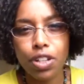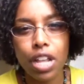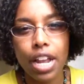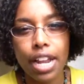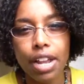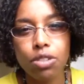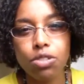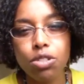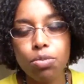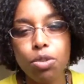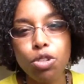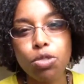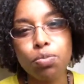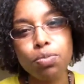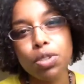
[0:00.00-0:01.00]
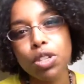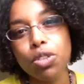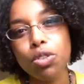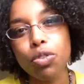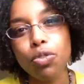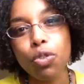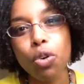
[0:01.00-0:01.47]
like I was the most
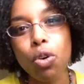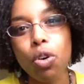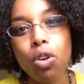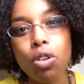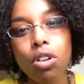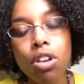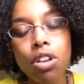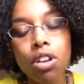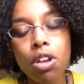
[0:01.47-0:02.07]
beautiful